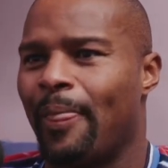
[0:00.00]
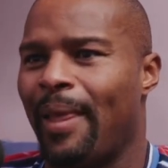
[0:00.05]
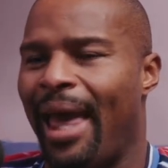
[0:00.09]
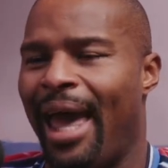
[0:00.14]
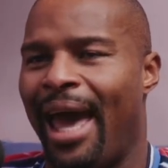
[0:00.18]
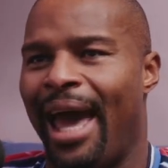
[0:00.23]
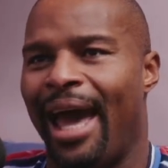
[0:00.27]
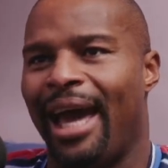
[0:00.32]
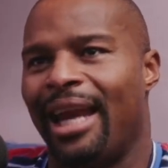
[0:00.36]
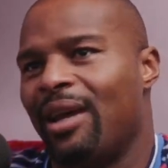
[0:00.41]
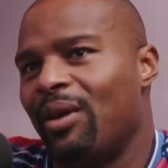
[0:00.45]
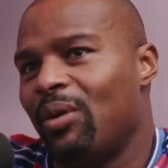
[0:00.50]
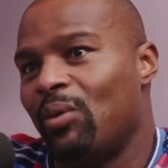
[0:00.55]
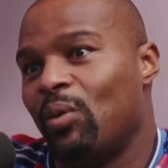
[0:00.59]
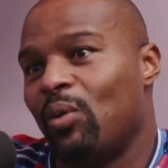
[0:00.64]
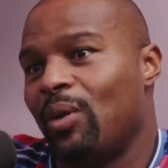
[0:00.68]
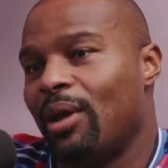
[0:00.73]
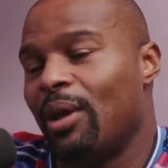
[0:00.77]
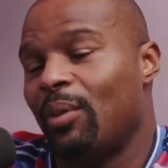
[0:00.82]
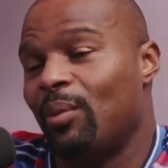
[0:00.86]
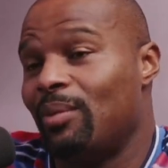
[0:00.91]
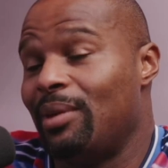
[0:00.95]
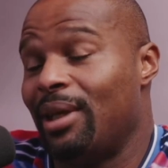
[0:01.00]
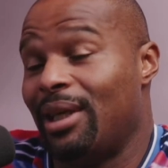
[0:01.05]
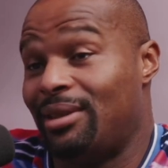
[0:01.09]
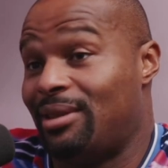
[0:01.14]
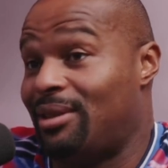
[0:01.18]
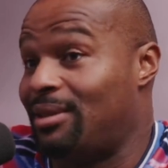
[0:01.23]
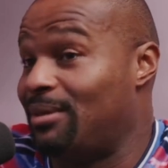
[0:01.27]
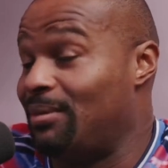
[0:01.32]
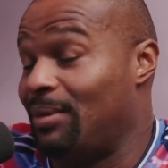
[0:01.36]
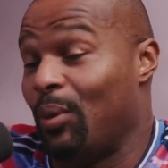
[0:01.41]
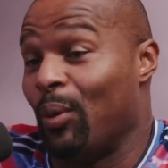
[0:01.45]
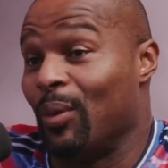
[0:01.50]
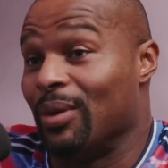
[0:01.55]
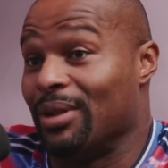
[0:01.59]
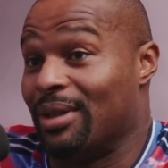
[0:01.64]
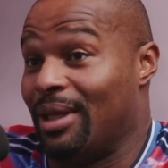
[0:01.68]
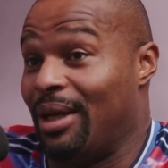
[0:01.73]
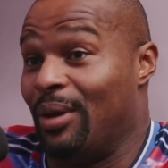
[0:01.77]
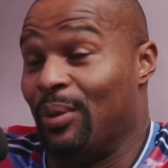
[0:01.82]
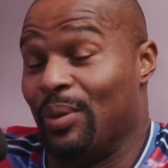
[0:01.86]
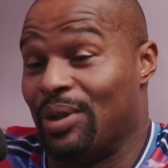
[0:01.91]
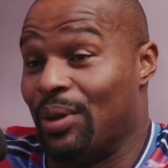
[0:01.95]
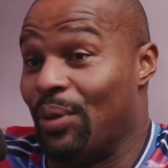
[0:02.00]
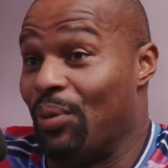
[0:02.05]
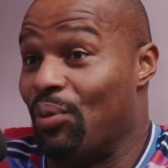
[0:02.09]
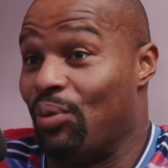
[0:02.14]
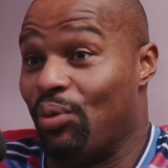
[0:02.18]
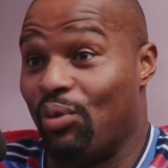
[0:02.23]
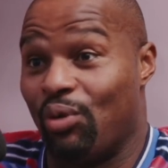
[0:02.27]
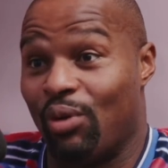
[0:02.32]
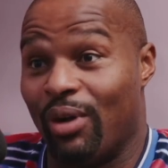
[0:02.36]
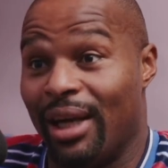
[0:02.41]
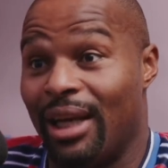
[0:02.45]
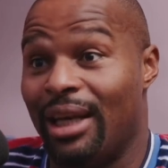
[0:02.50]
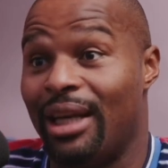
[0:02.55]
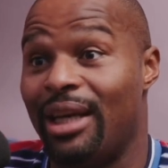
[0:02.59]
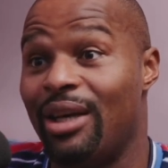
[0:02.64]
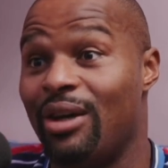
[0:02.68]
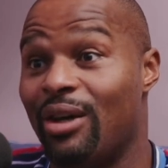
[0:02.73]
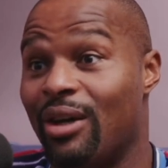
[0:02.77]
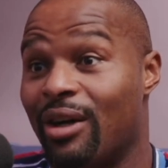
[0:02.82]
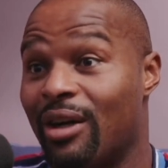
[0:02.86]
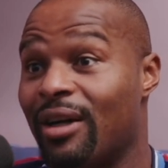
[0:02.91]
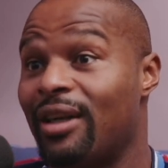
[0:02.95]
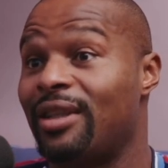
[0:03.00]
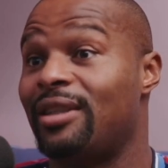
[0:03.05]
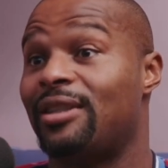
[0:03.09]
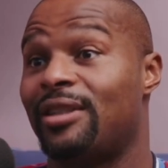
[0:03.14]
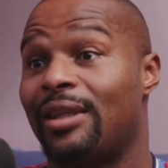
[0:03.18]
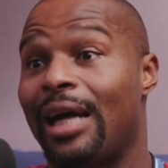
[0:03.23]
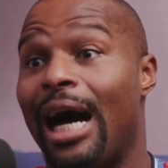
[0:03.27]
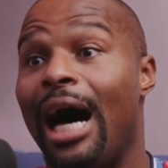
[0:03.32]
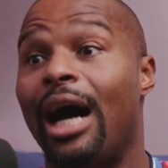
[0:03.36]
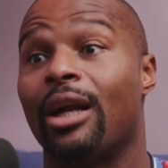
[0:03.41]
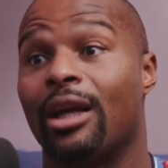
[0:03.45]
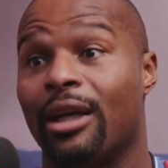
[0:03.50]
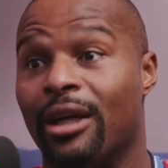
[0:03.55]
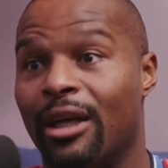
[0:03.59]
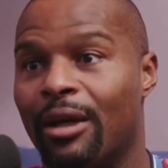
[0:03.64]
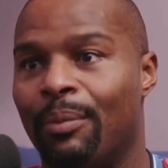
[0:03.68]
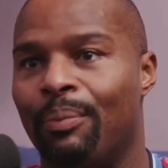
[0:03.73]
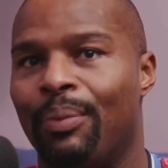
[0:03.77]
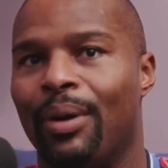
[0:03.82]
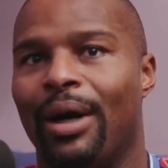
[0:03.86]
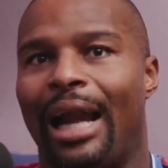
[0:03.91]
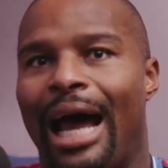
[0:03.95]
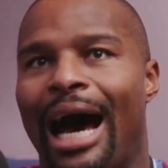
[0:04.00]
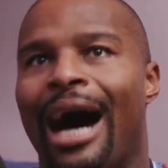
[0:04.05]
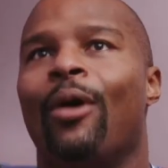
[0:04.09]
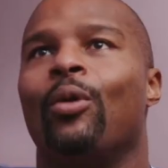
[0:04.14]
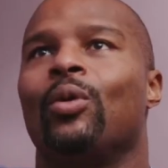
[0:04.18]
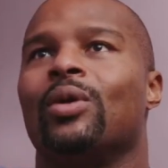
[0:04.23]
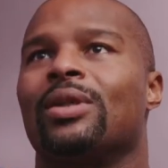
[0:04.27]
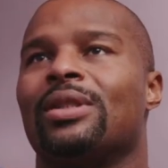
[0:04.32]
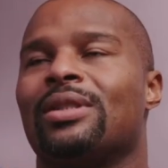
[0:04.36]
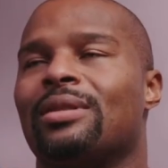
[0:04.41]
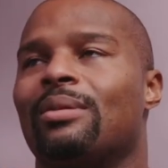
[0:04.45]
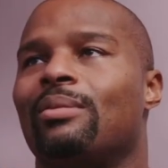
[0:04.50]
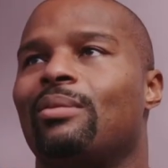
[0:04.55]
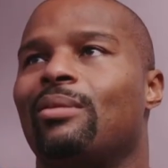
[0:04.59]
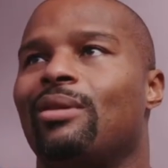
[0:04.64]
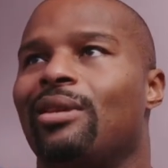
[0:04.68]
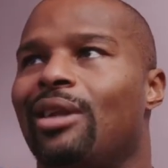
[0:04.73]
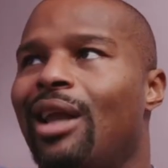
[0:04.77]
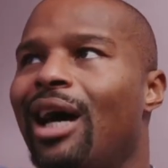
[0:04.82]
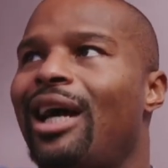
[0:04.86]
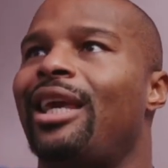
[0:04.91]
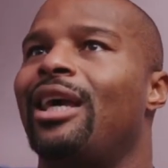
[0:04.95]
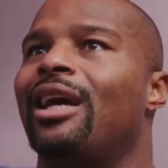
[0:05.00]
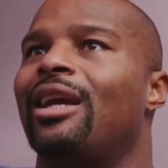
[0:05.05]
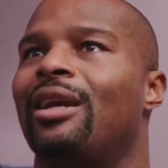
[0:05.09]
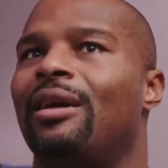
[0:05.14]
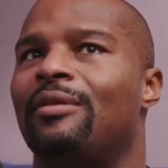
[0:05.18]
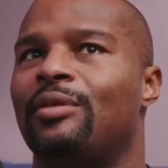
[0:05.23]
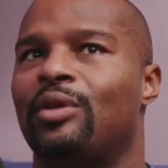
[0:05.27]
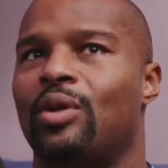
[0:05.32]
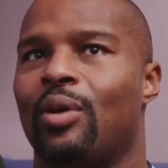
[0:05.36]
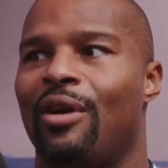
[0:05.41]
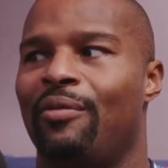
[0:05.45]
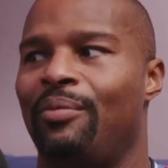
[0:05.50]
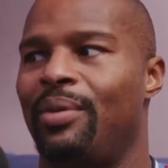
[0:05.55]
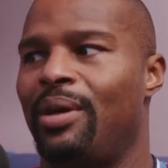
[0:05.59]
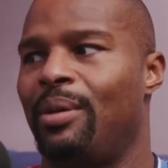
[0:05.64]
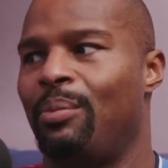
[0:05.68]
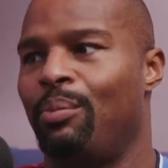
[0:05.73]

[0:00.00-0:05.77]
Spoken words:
and it was a really good childhood, uh-huh. But I was lucky enough to have been